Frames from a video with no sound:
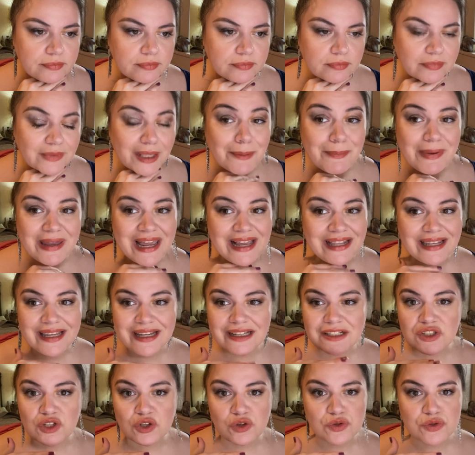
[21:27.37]
But I
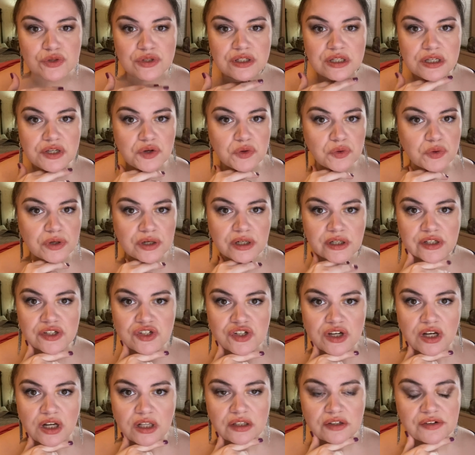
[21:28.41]
like toasty orange
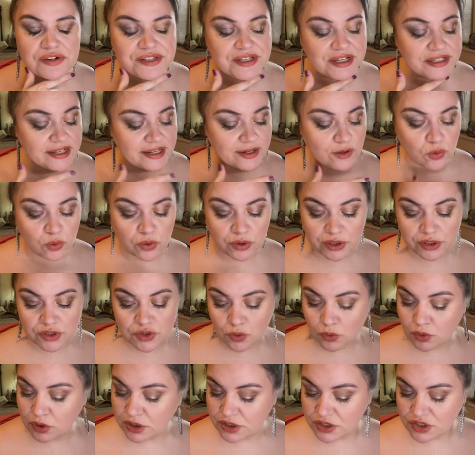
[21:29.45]
colors. I like
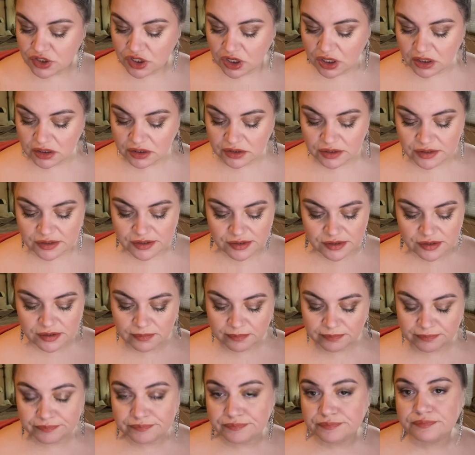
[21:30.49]
orange colors.
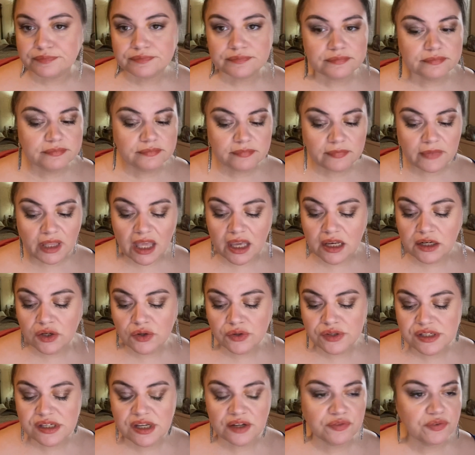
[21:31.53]
I know
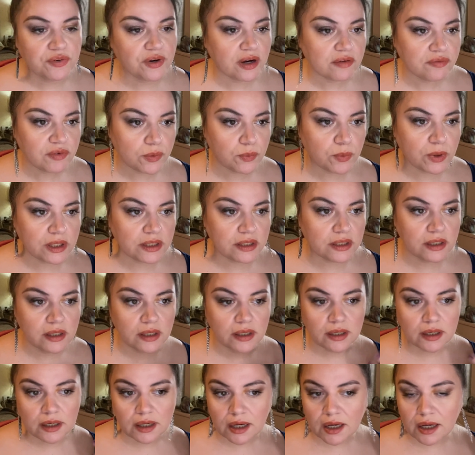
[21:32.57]
it's not for everyone.
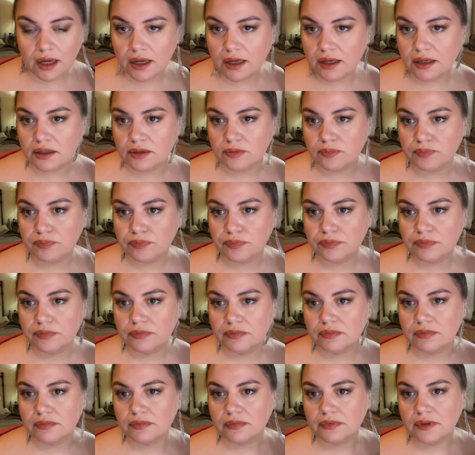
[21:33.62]
I
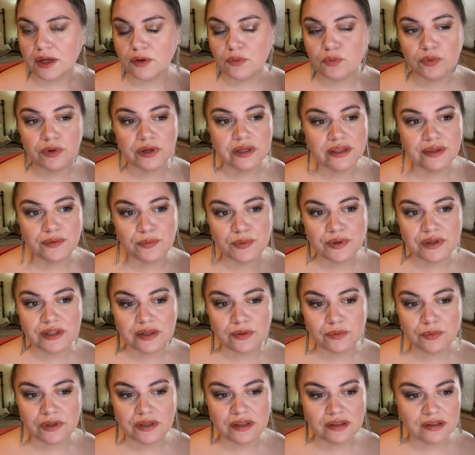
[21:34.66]
really
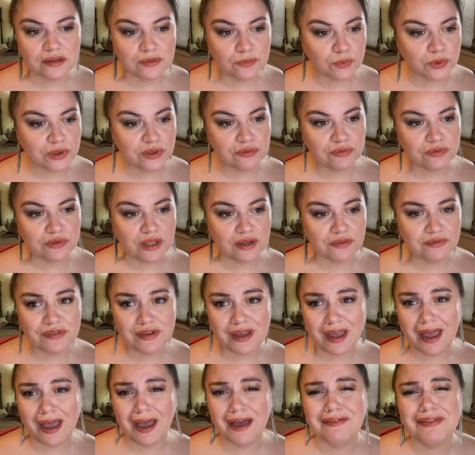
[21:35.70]
would have loved
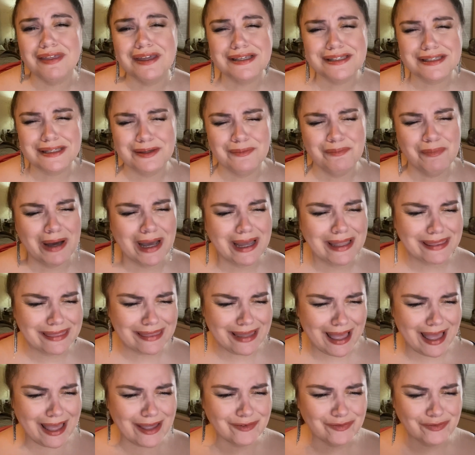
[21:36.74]
to have this in my
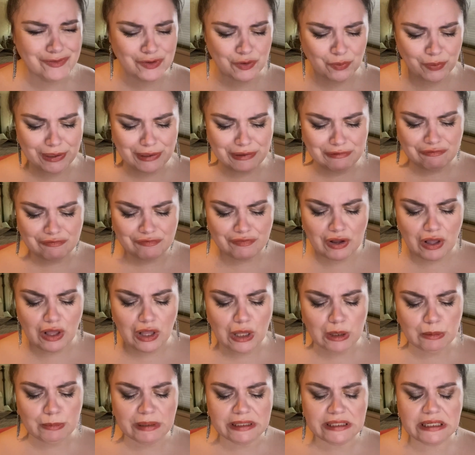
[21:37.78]
life during
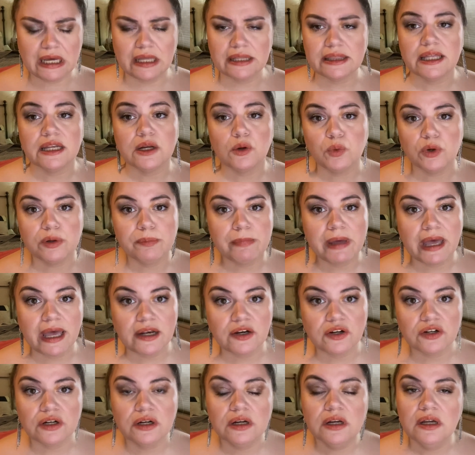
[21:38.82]
fall, but not that it would
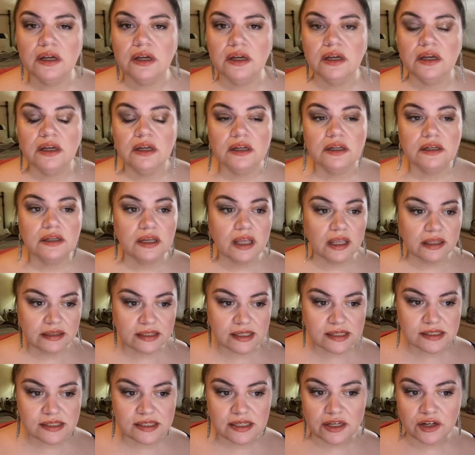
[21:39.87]
matter. Not
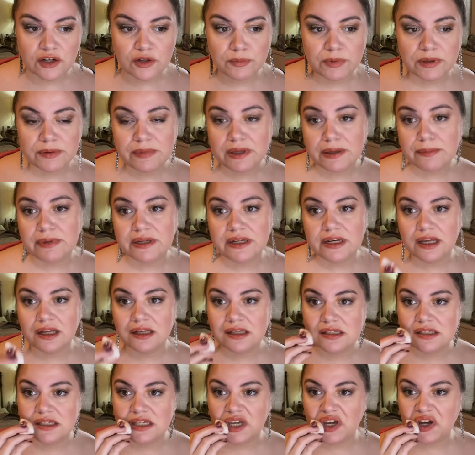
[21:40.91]
this year, but maybe
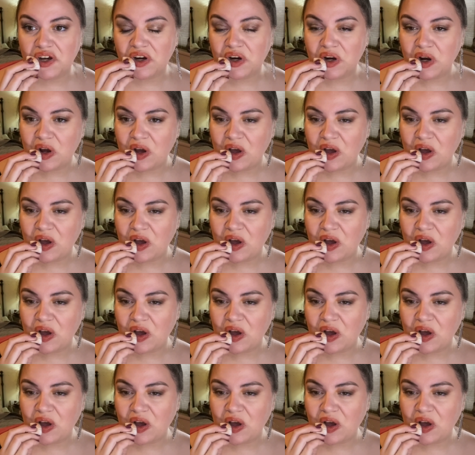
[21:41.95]
next year.